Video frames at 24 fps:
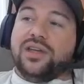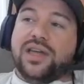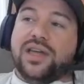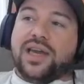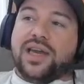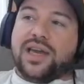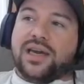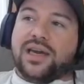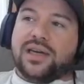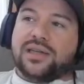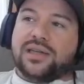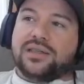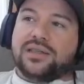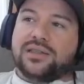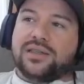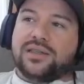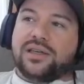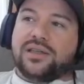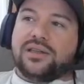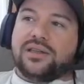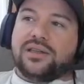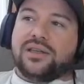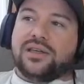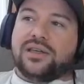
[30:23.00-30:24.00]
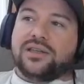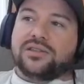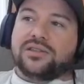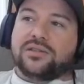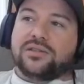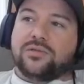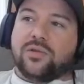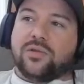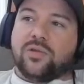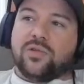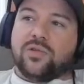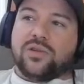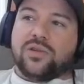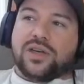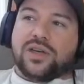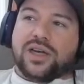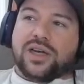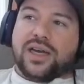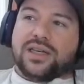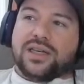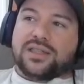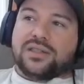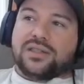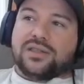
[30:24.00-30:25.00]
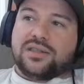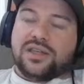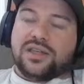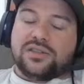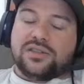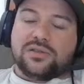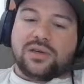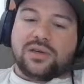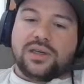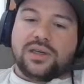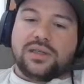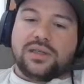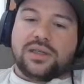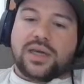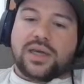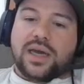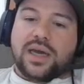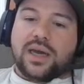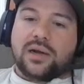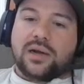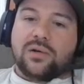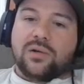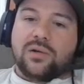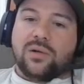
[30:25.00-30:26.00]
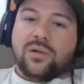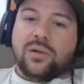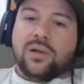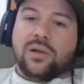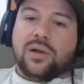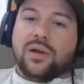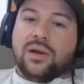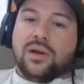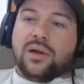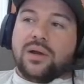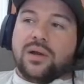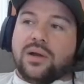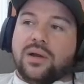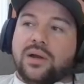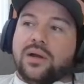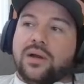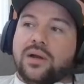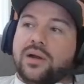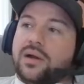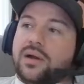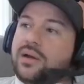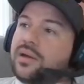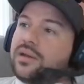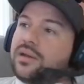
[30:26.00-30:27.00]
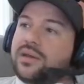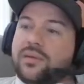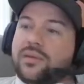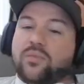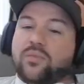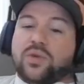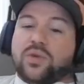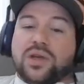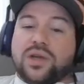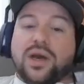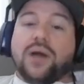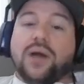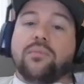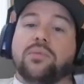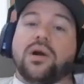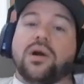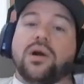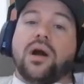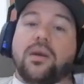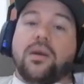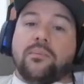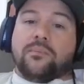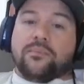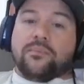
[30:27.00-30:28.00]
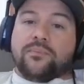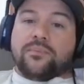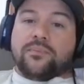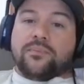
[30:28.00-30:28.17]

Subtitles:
can't get things rolling against this right tackle, then we got a problem.